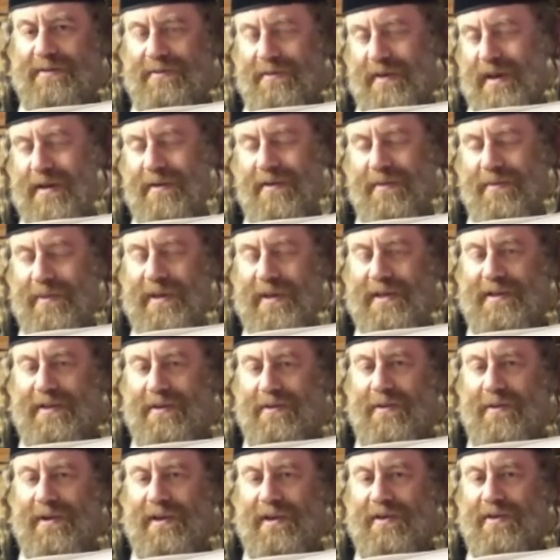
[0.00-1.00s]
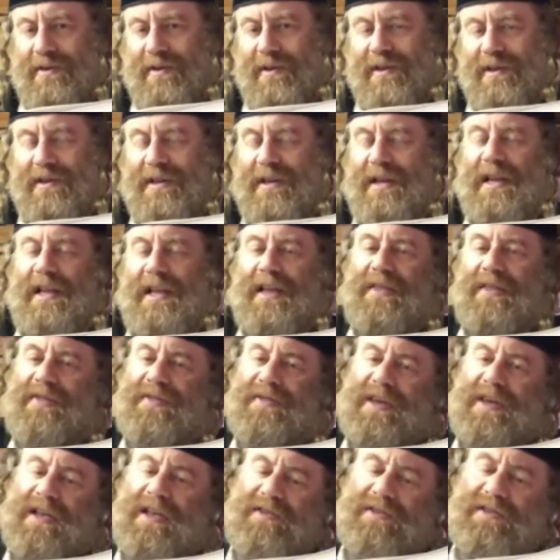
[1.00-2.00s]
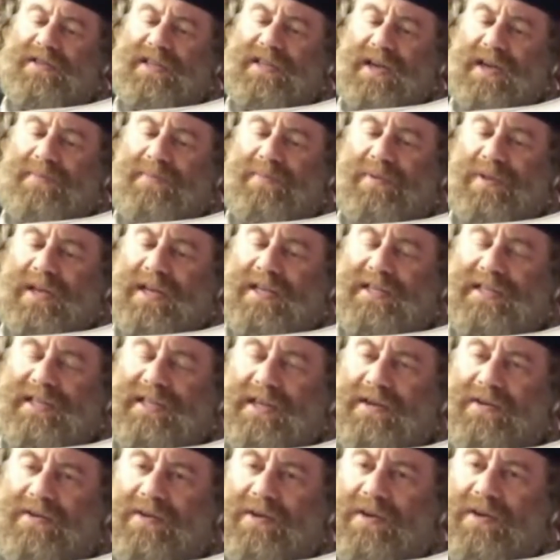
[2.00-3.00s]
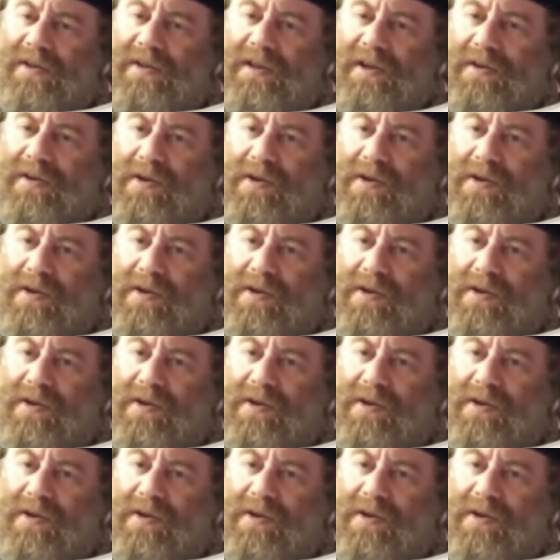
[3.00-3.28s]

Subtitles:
whatever piece you want to eat. Then you say blessing on the